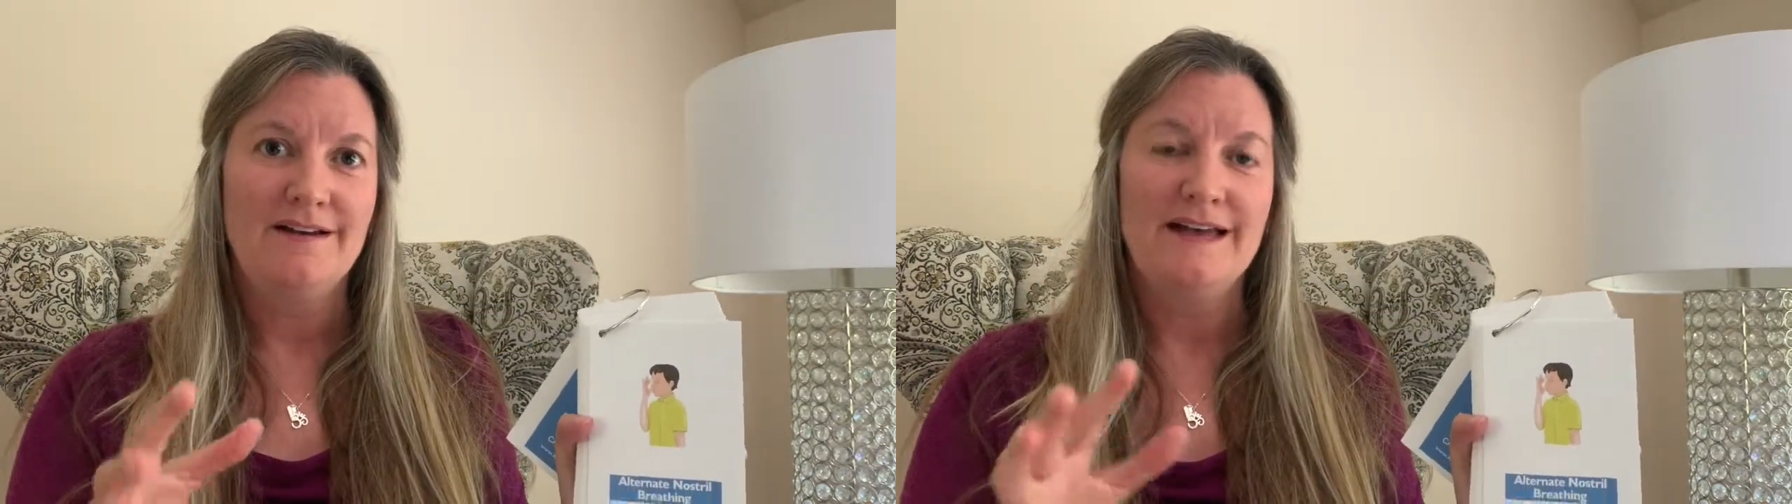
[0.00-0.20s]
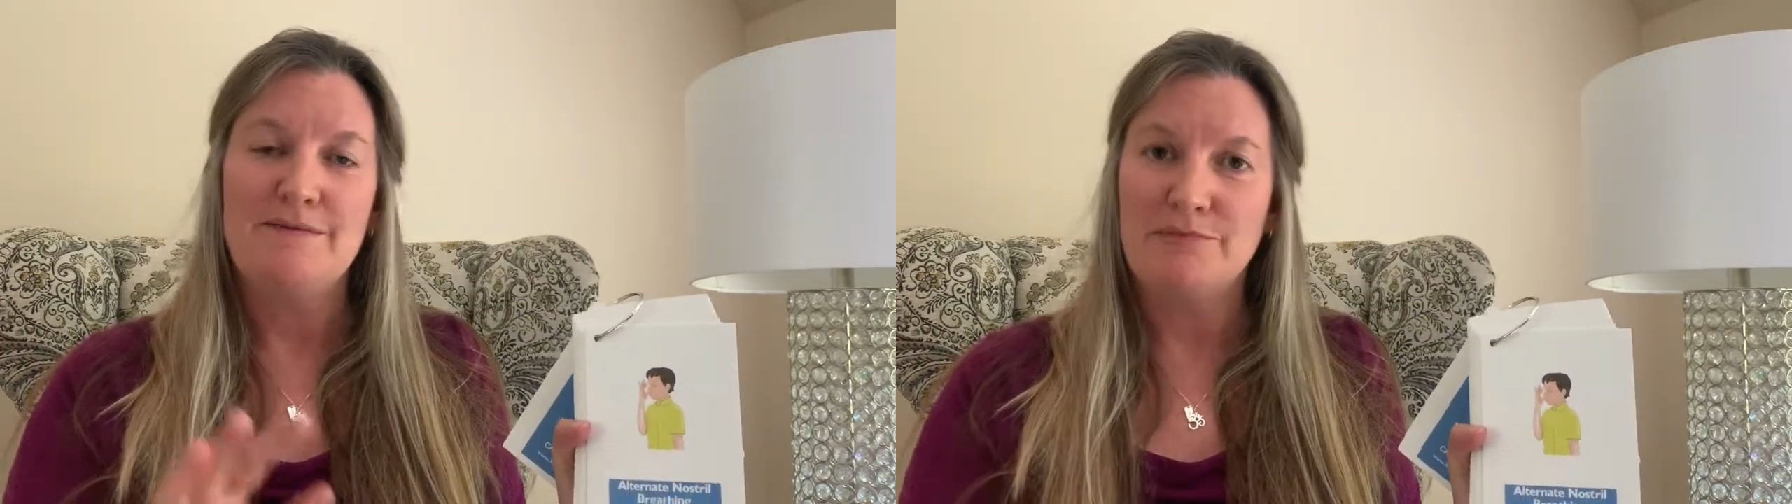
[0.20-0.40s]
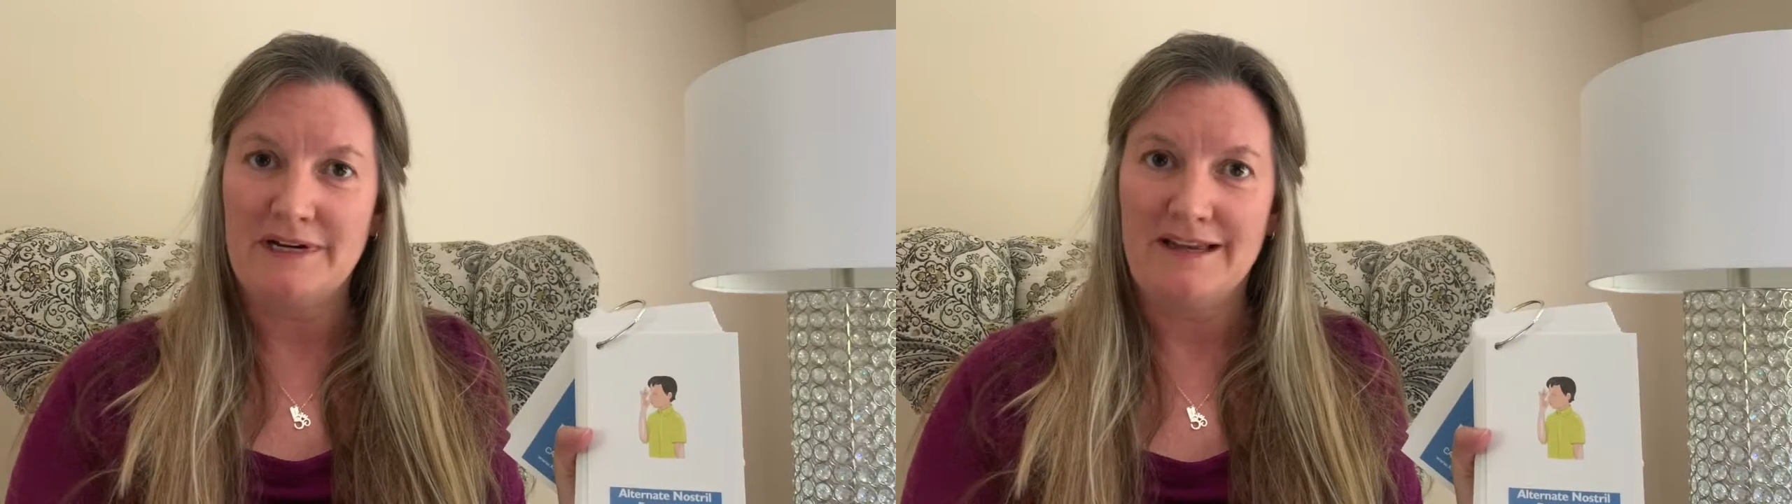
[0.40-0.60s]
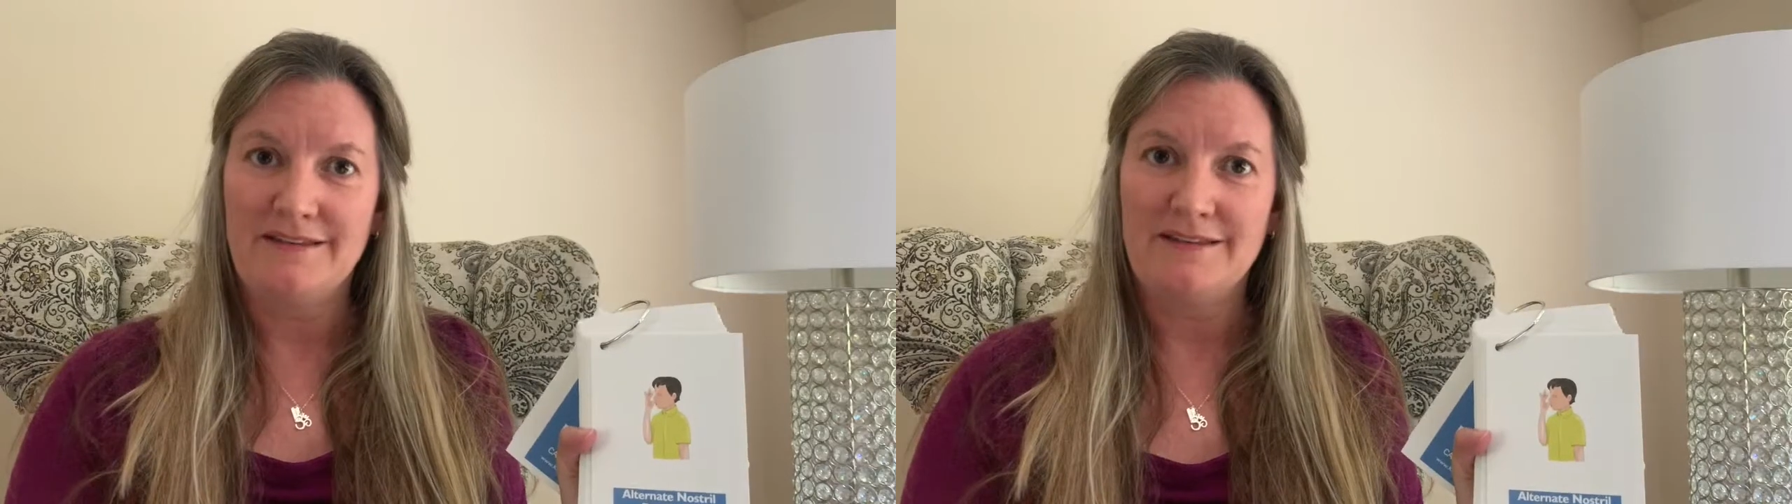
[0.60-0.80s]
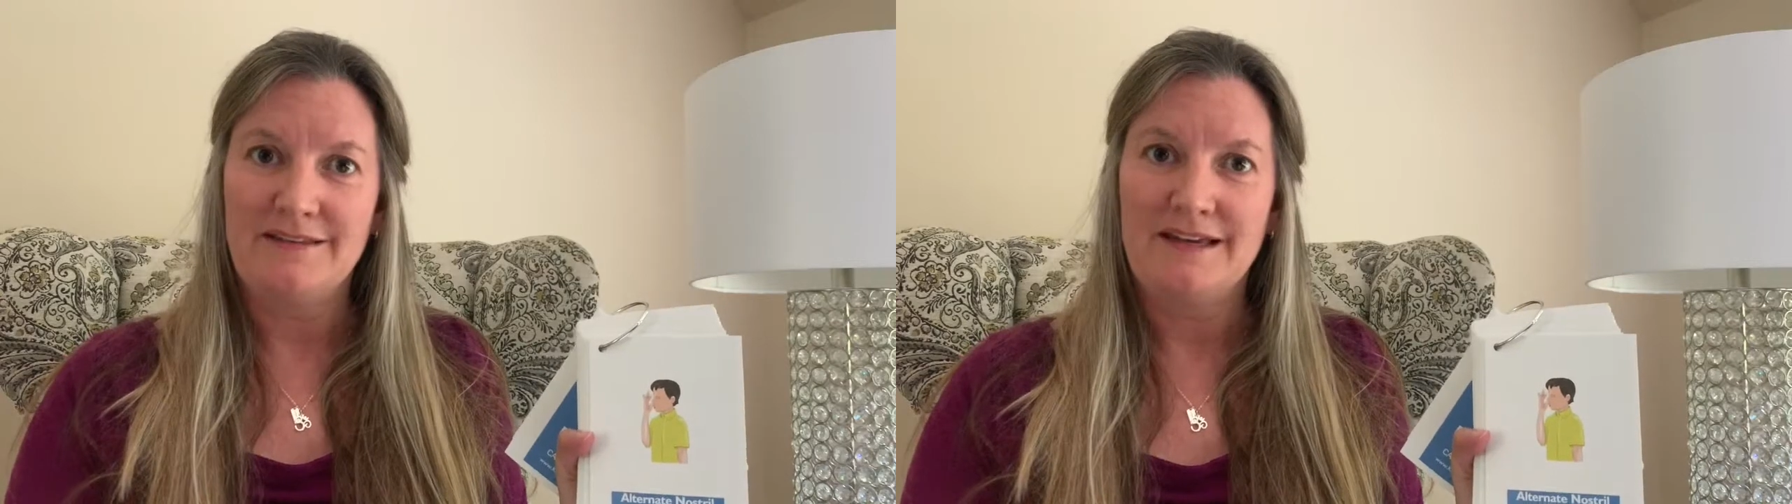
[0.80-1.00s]
and
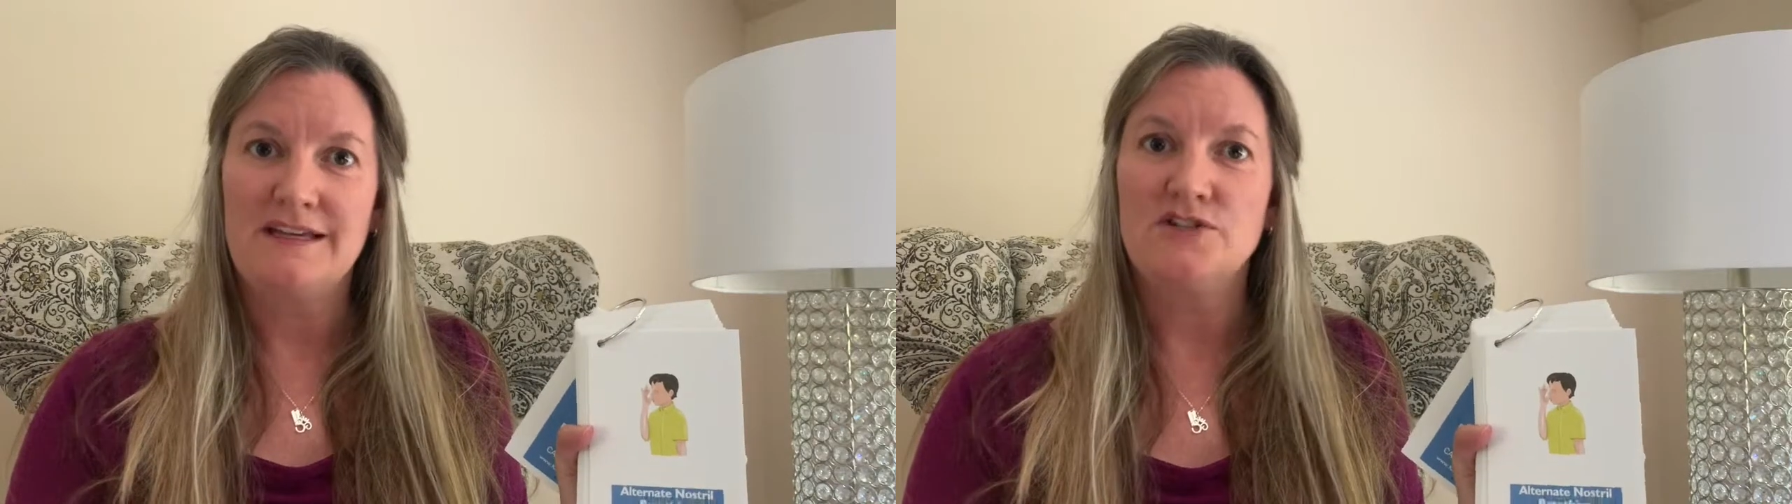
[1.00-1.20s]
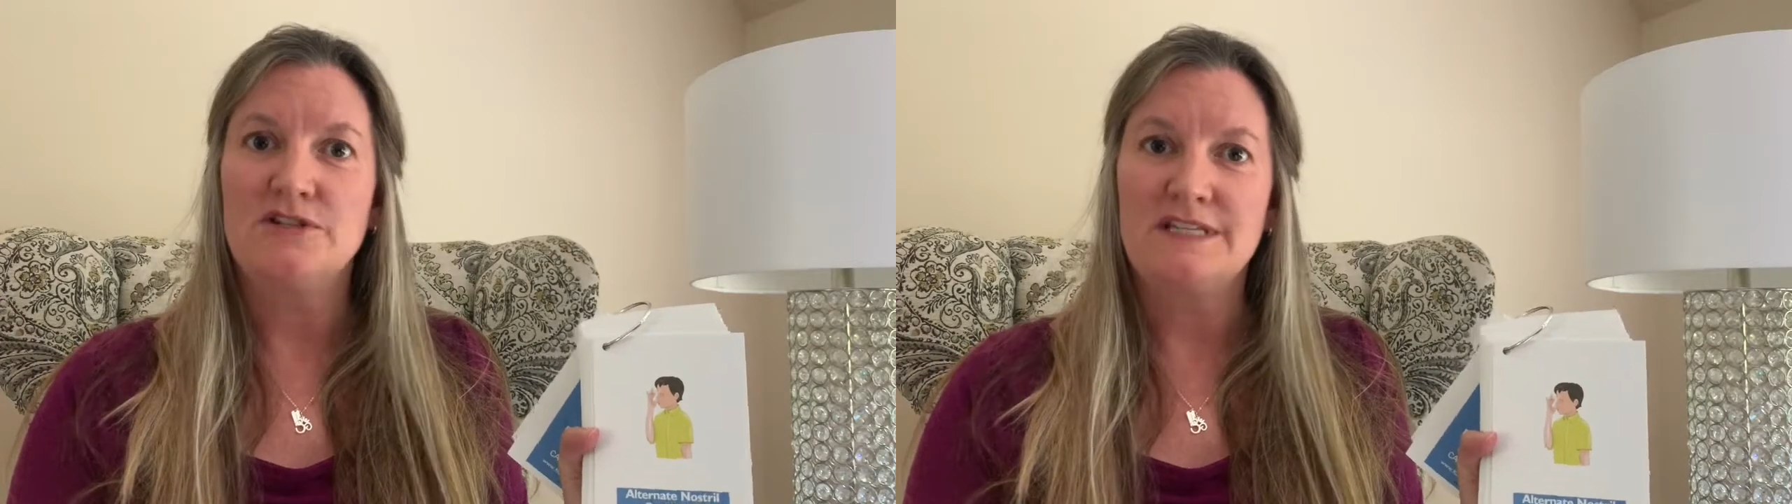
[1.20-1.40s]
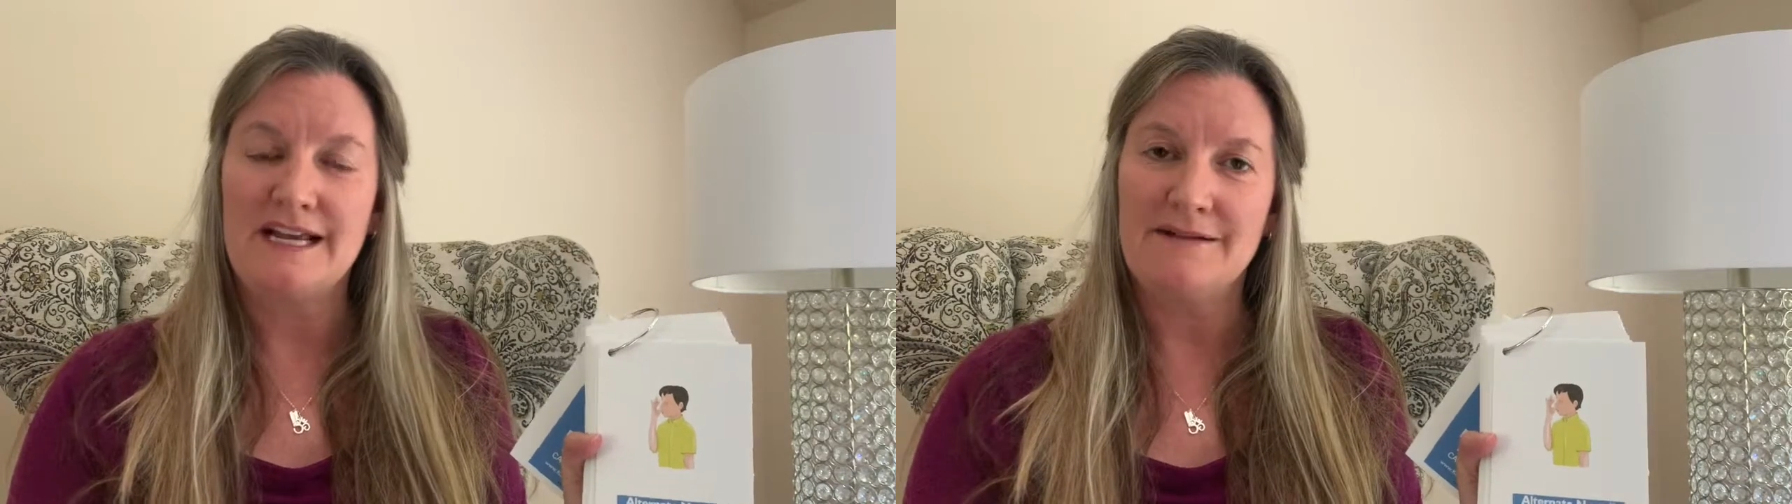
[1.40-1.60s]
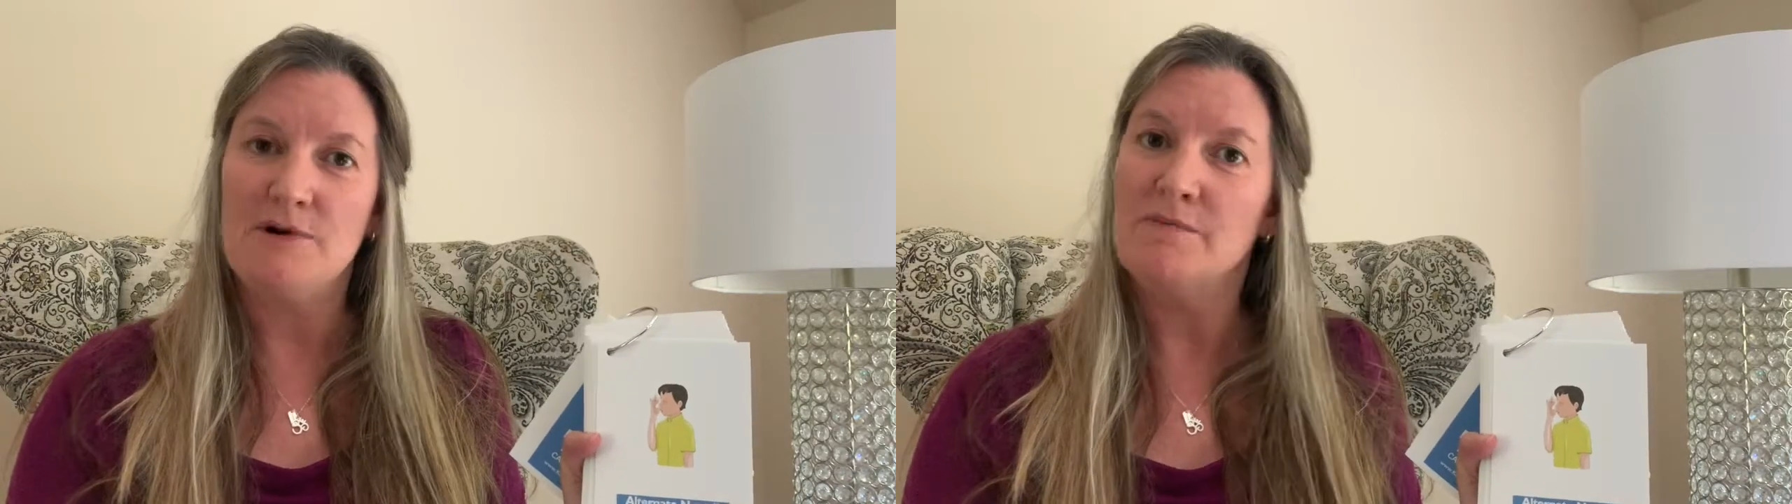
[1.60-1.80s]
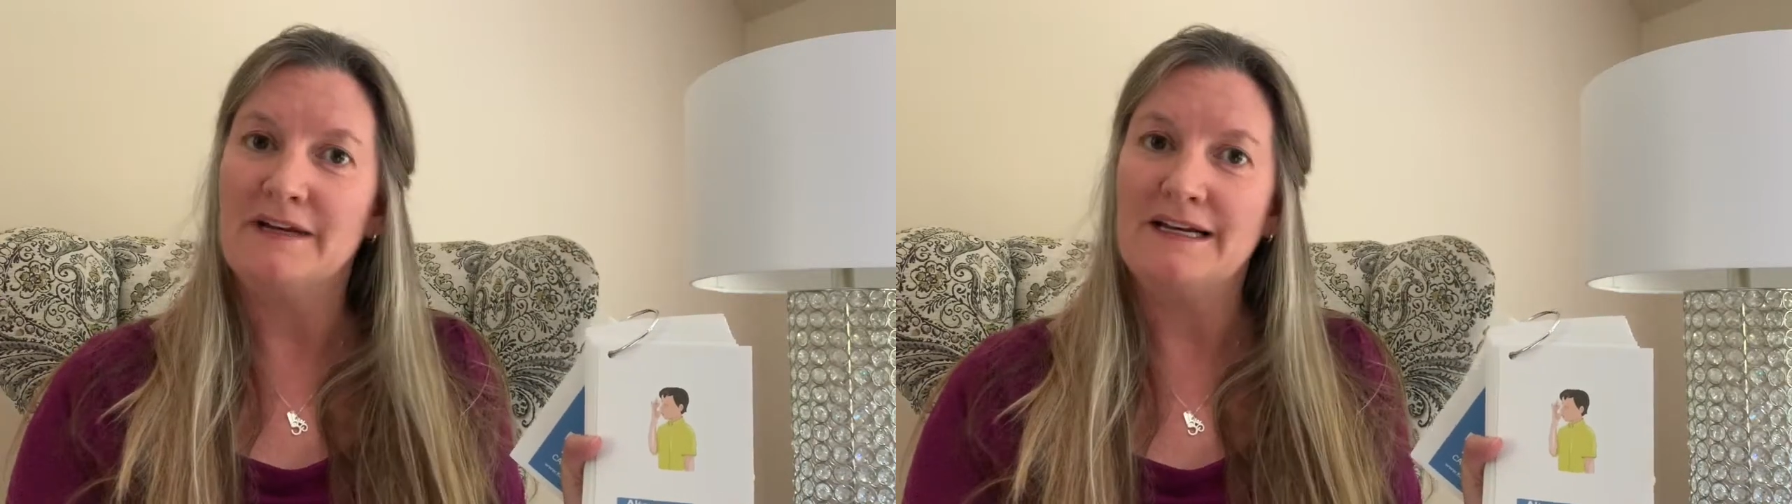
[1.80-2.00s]
breathe and just take a
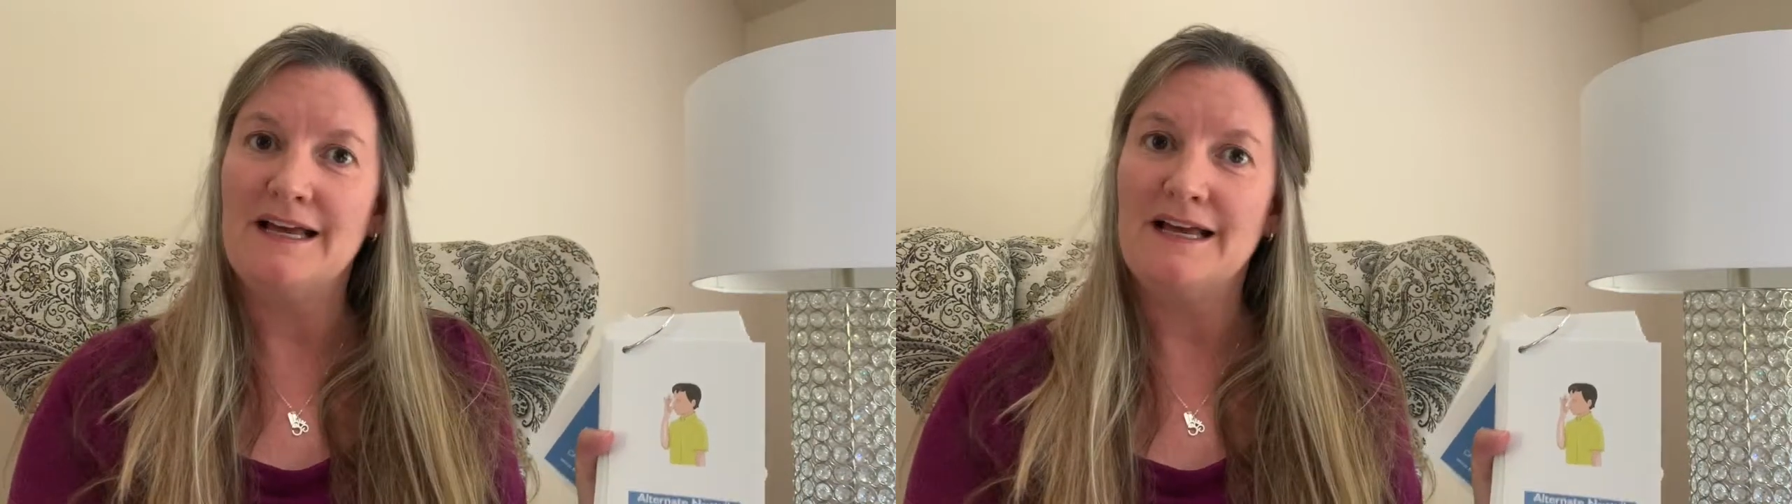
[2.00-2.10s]
moment